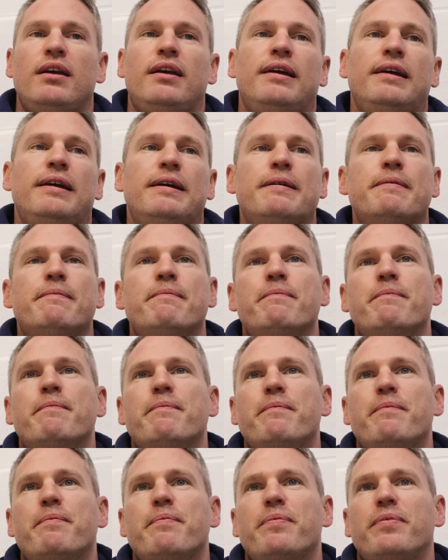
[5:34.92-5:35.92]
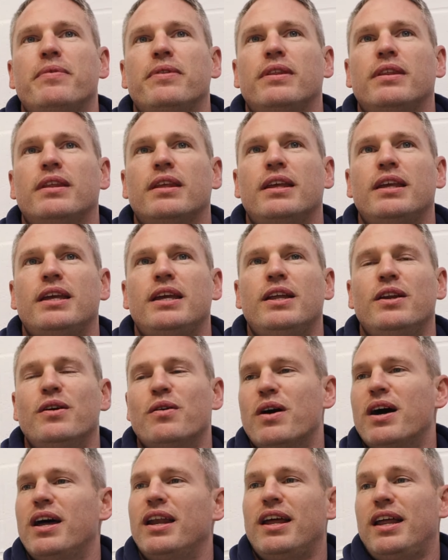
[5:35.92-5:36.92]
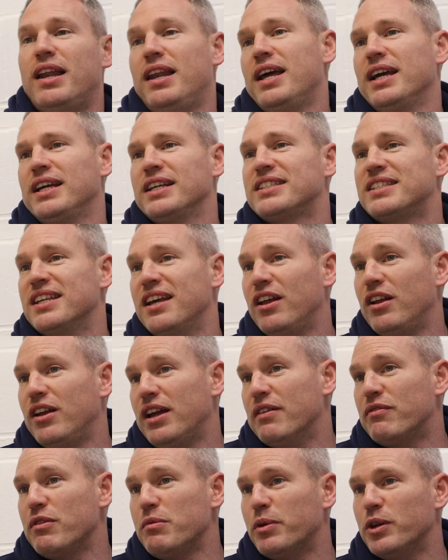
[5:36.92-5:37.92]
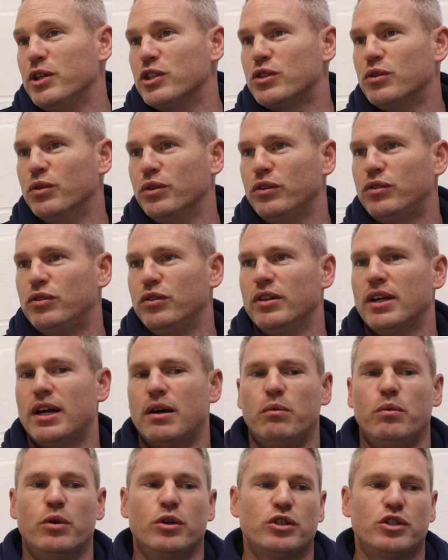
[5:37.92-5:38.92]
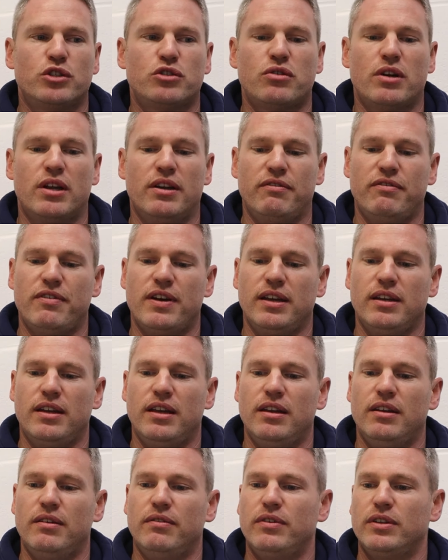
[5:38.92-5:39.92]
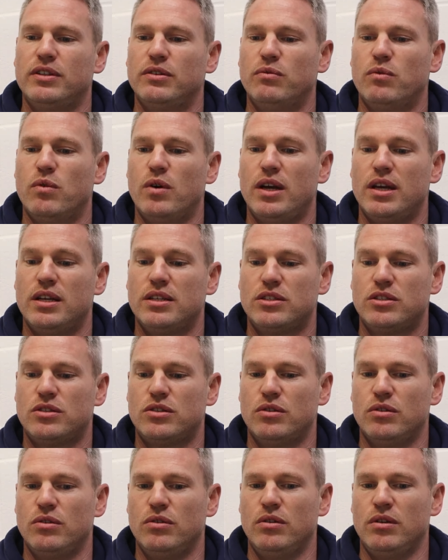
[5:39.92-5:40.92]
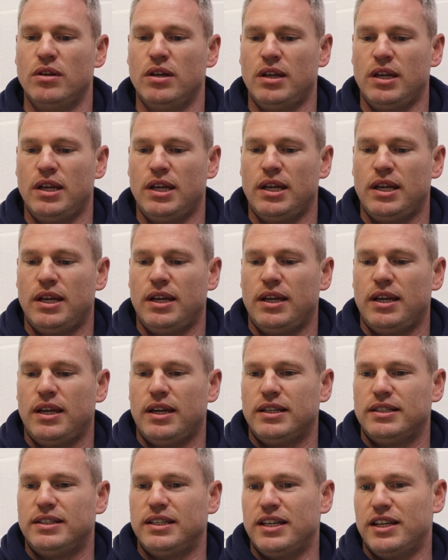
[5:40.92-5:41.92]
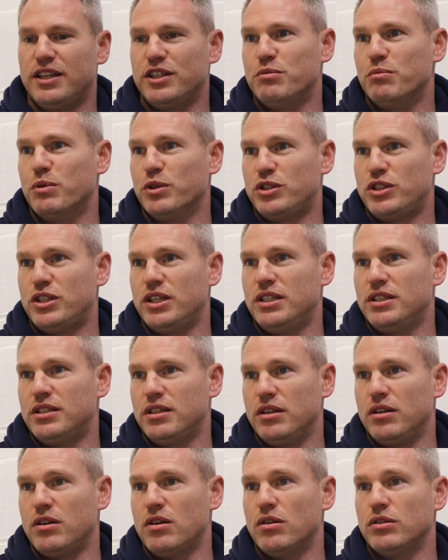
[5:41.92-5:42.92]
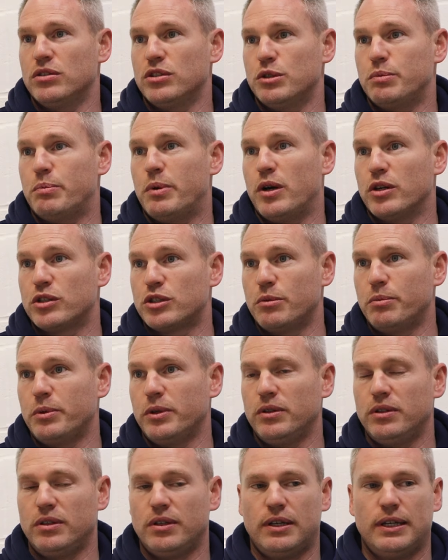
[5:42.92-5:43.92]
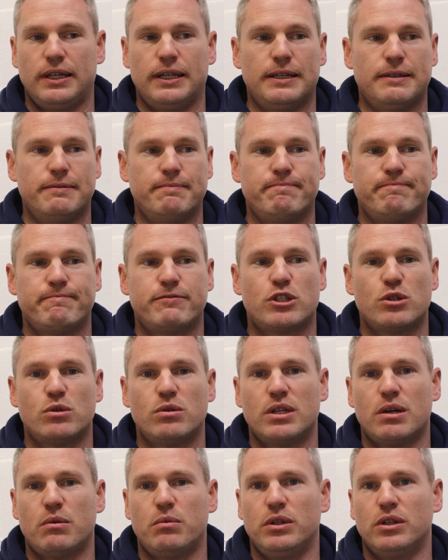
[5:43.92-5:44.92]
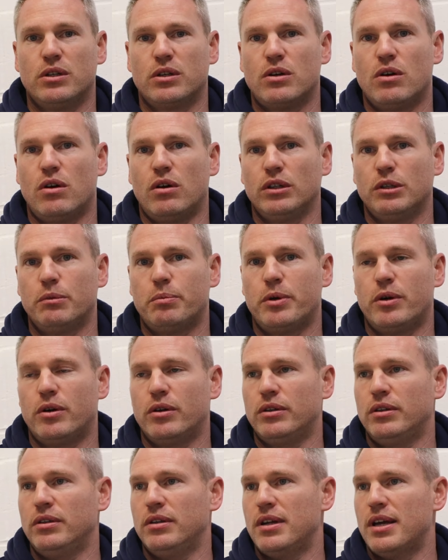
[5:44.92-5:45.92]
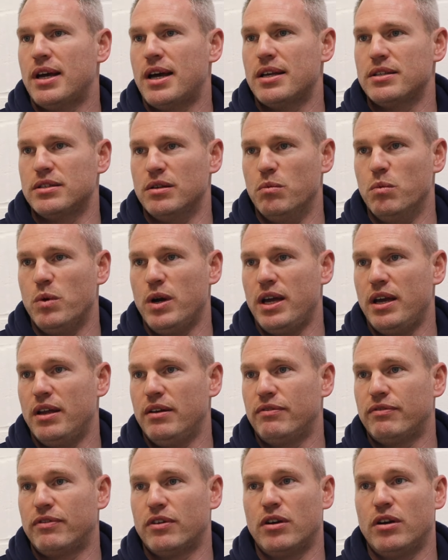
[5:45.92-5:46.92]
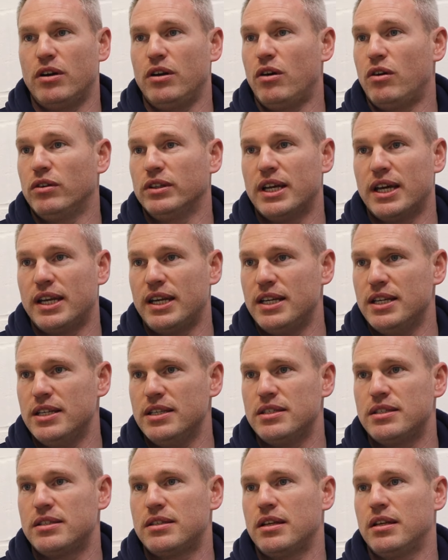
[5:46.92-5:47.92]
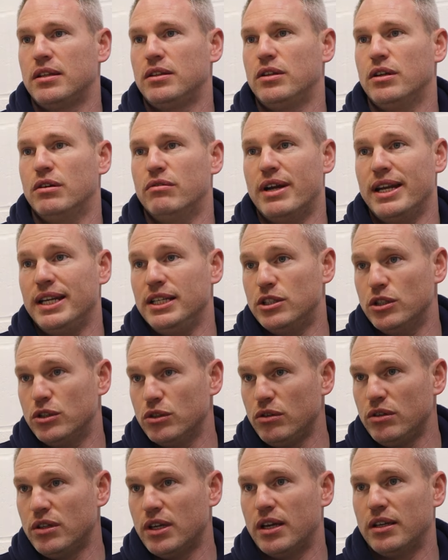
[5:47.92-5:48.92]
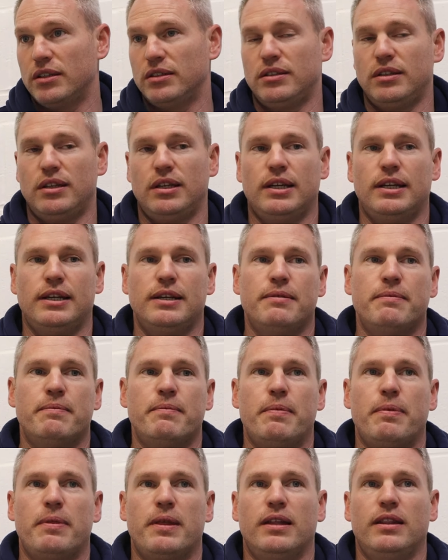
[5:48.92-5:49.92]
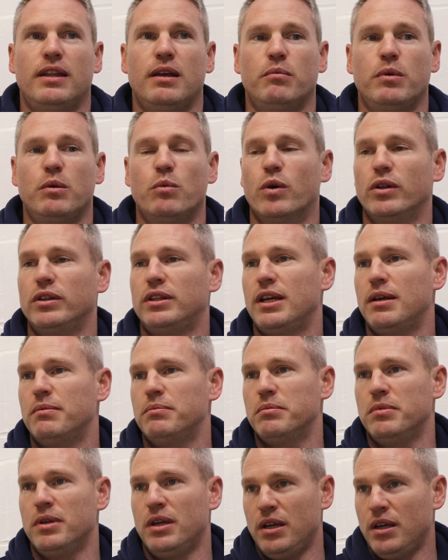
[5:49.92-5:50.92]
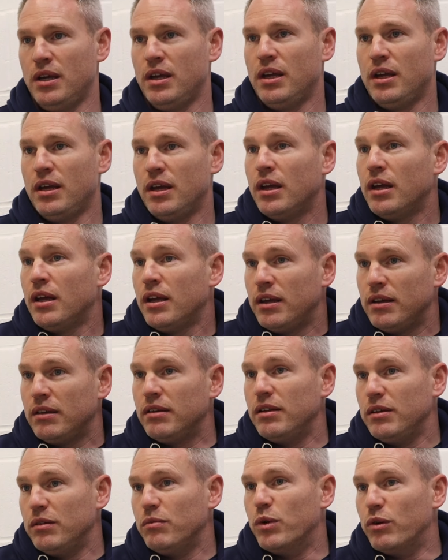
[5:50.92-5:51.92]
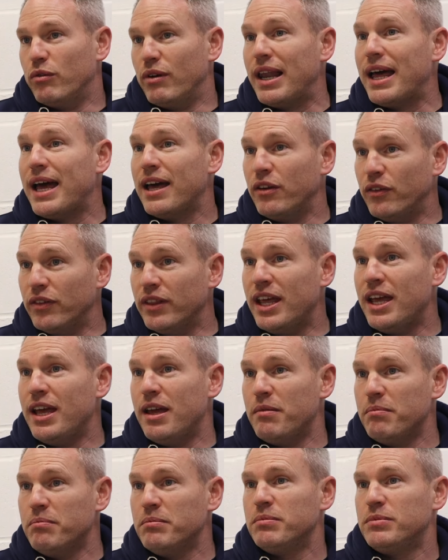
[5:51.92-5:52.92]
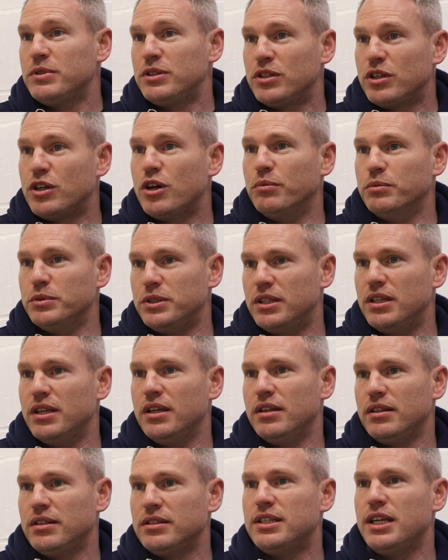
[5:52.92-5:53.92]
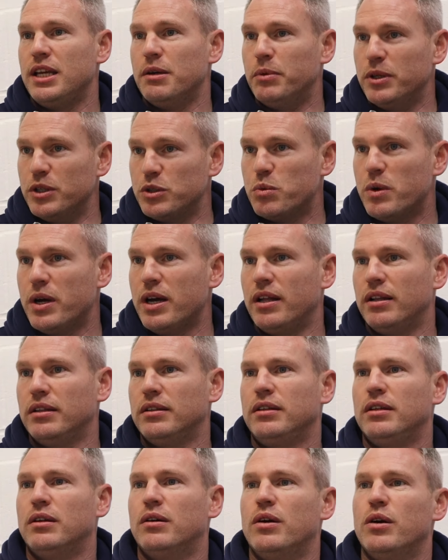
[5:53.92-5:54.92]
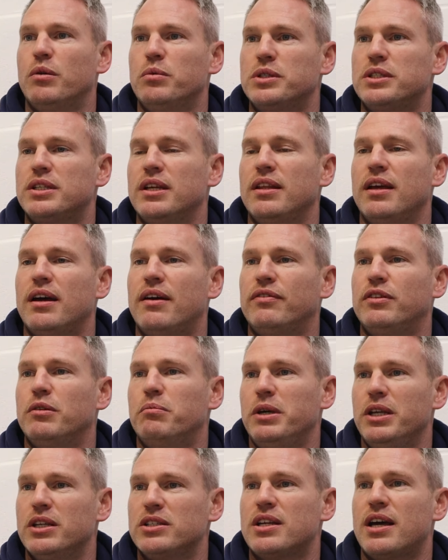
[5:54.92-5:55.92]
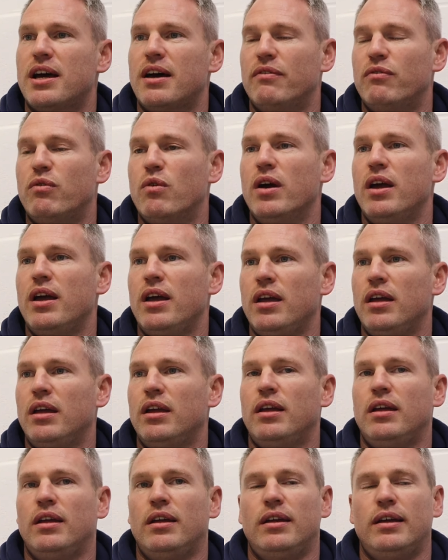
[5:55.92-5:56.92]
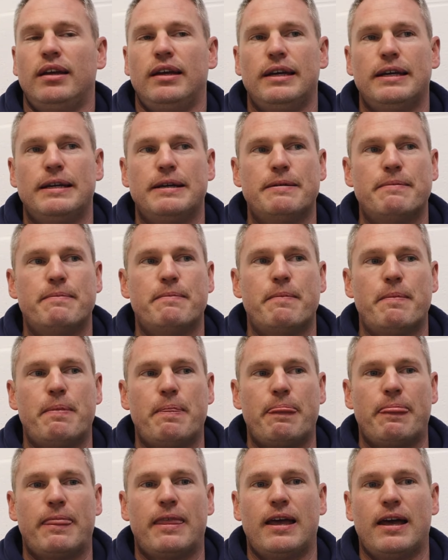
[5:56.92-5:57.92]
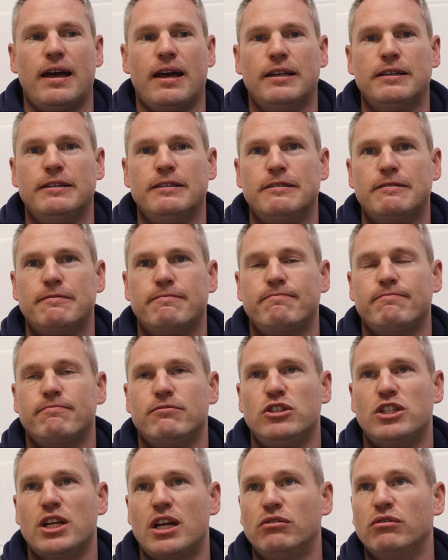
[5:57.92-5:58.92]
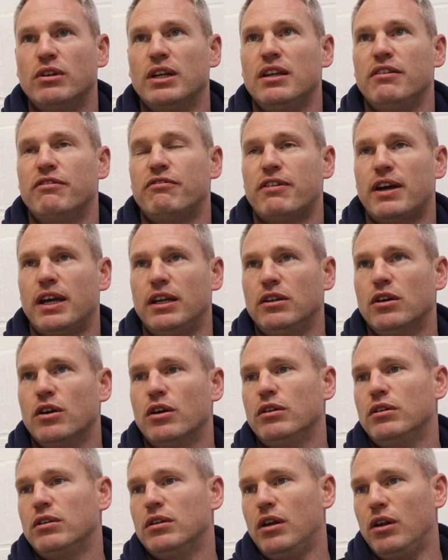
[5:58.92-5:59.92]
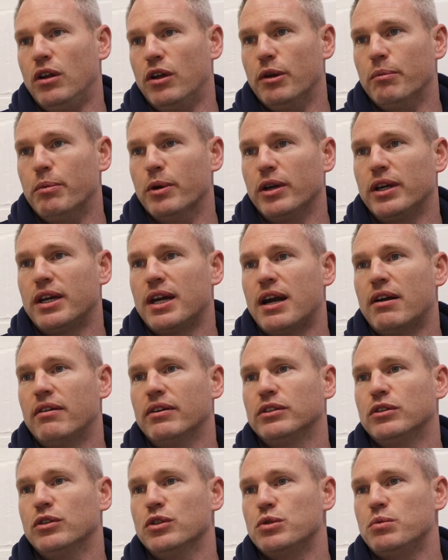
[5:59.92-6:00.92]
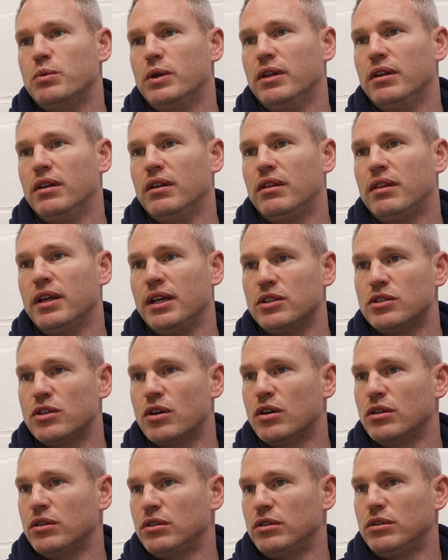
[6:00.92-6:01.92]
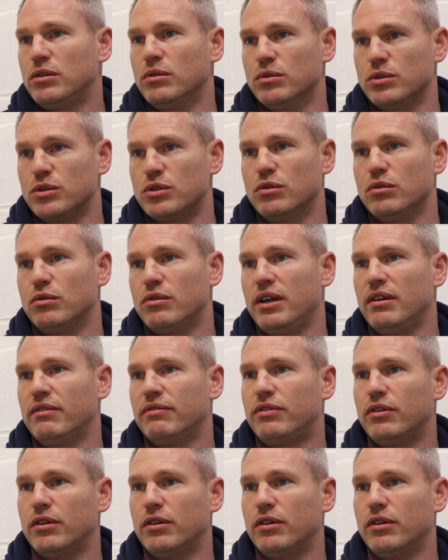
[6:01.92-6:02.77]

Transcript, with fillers: Um, you know, and, and like I said, everybody's going through that. We're just trying to find innovative ways to to get as much into the girls as possible, um, so that when they're called upon, as and when, for how long that is, that they're ready to do that. Um, and then we want them we're relying on them to come to the table as well. You know, I always say they have to meet us halfway. Um, and generally, you find out a lot about characters when things aren't going so great